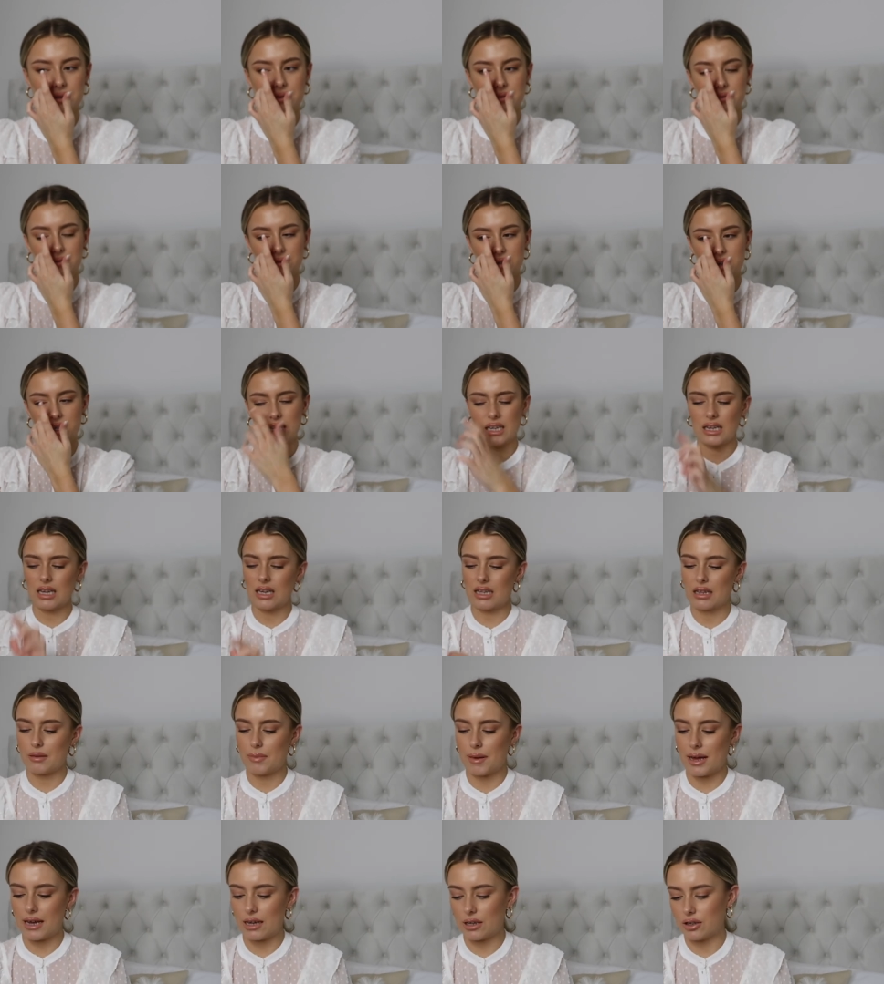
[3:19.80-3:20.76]
really like the
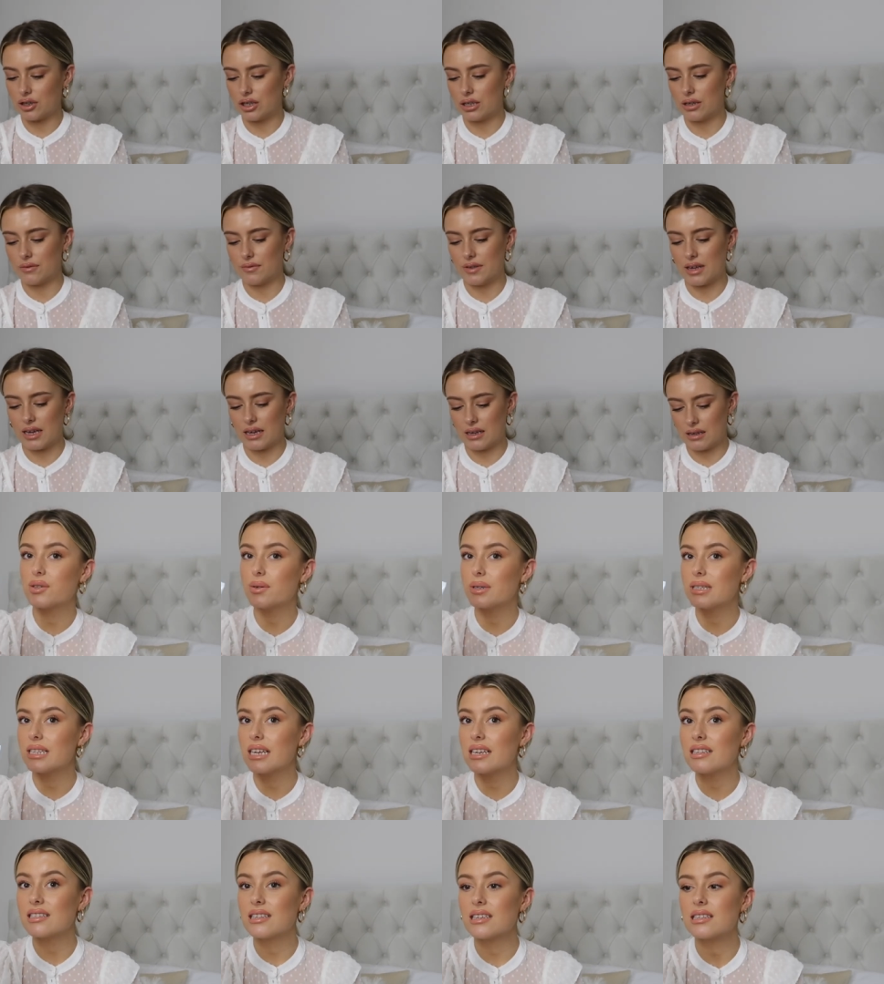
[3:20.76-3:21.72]
packaging of this. So it
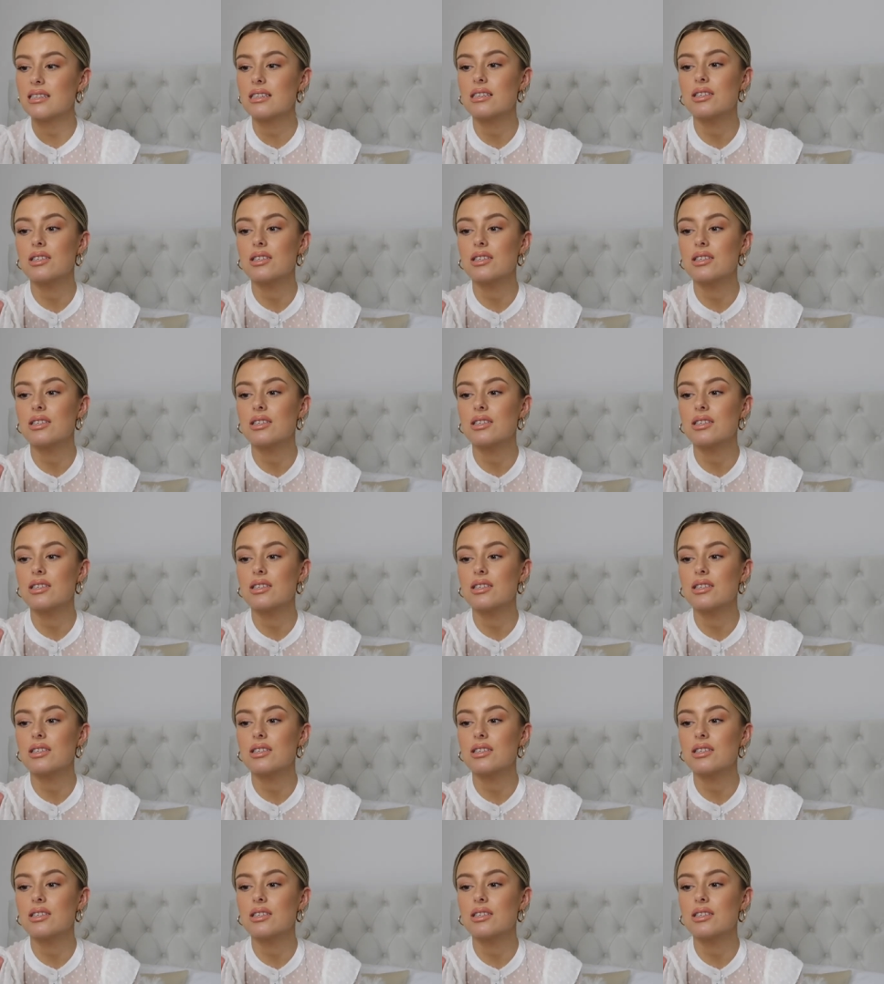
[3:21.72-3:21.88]
says this